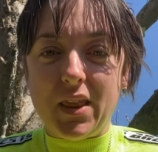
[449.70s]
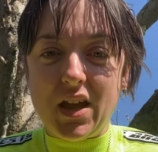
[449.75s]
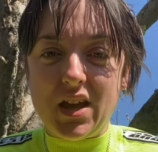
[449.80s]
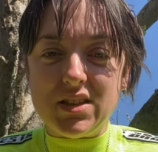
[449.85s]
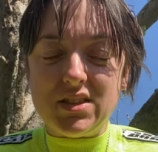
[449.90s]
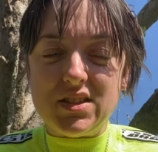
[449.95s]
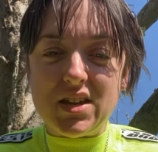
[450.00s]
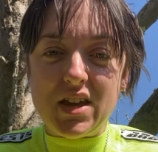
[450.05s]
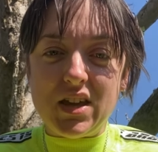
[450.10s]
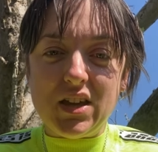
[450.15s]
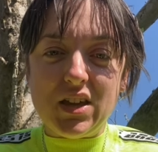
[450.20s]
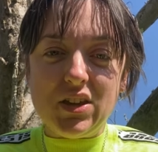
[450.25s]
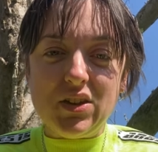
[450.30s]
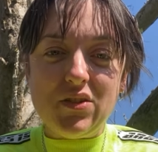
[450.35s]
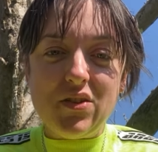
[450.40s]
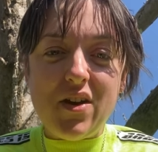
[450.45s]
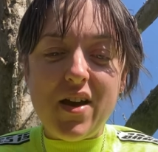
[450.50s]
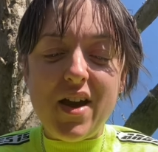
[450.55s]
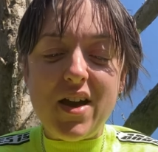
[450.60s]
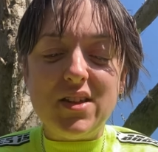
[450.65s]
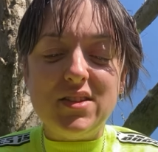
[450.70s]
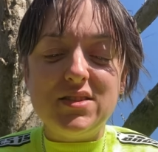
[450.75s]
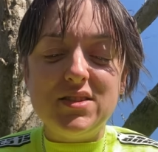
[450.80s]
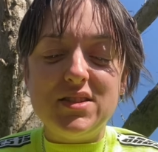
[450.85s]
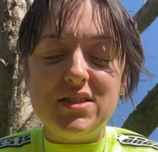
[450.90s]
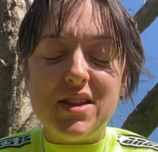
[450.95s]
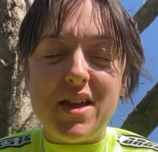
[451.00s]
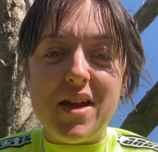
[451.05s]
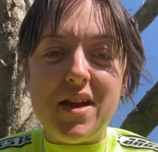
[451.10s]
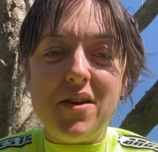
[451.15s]
And taking your
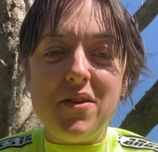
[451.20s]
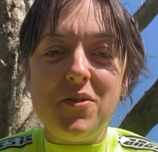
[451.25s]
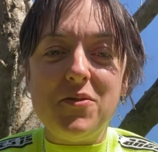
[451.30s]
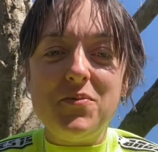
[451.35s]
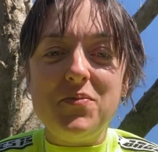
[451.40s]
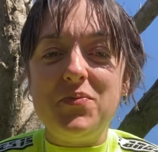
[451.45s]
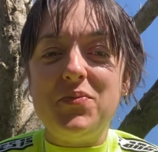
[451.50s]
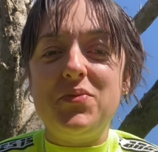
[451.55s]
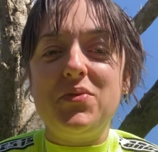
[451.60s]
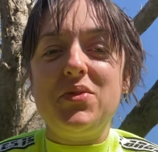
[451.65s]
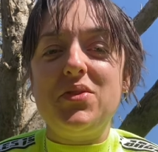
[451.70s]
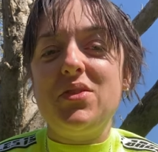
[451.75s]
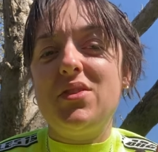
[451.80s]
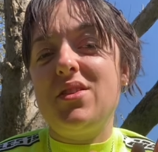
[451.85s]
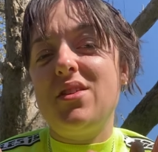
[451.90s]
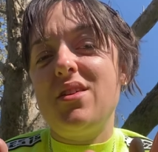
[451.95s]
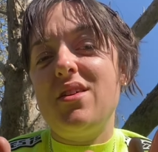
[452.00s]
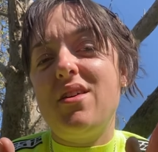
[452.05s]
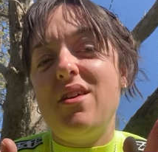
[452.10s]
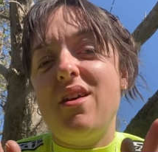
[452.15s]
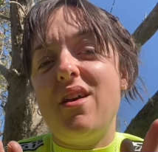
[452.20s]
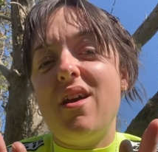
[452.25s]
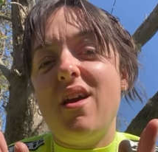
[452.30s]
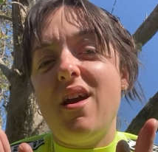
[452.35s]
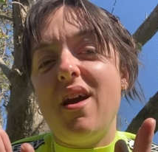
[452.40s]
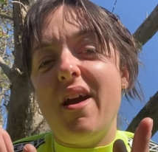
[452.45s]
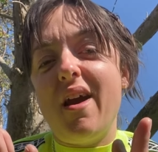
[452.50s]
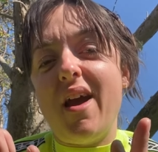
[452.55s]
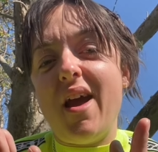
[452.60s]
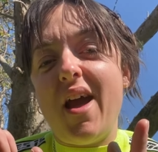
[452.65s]
hands now
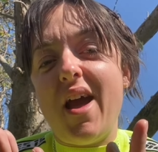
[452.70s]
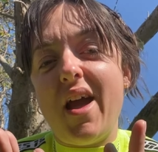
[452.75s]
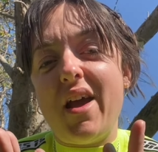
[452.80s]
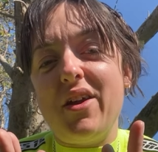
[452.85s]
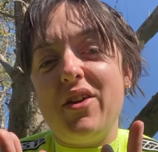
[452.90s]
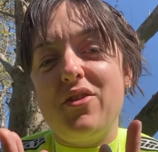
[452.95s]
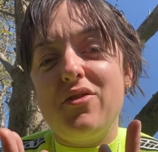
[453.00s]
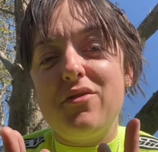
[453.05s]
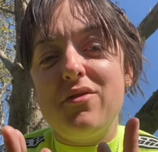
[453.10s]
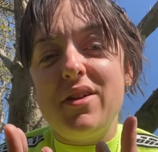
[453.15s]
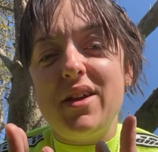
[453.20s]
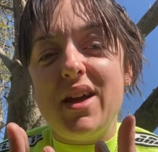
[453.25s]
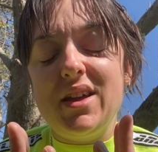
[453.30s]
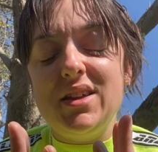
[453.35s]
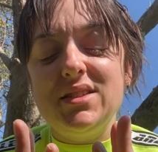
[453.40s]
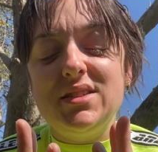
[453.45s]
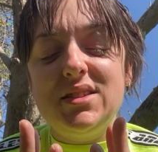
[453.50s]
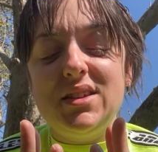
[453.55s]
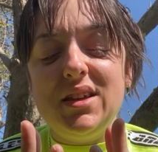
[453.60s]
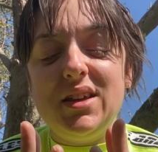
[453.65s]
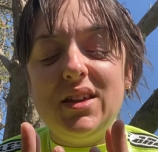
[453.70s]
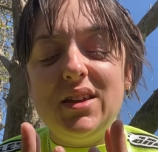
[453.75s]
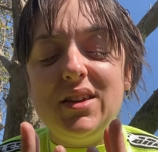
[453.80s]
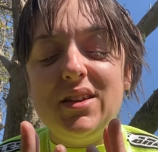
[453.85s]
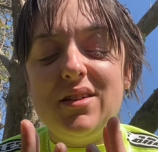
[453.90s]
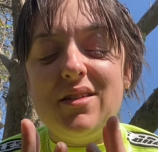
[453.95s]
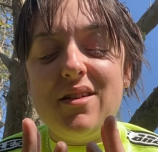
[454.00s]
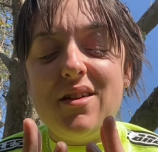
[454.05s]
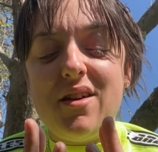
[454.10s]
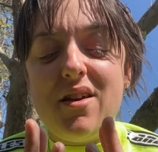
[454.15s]
and
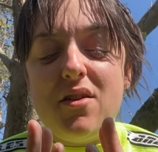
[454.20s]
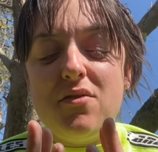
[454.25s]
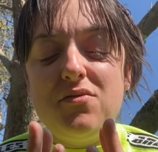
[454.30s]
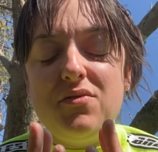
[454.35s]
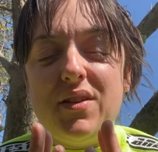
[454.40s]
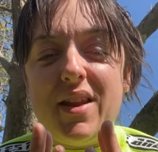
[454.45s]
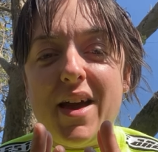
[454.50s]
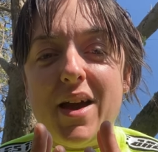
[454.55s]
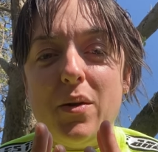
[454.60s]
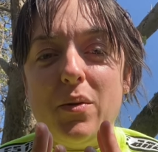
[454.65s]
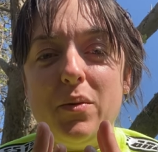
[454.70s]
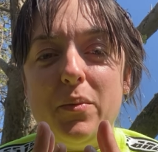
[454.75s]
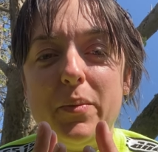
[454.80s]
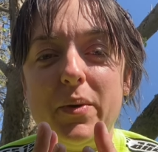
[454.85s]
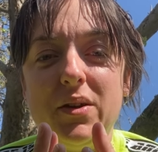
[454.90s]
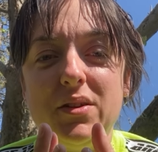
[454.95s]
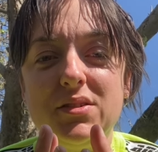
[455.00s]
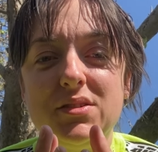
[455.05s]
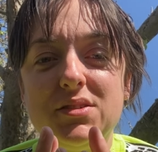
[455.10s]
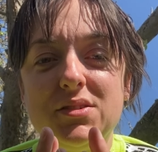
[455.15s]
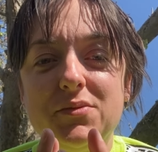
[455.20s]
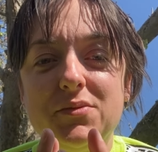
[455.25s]
creating a flower bud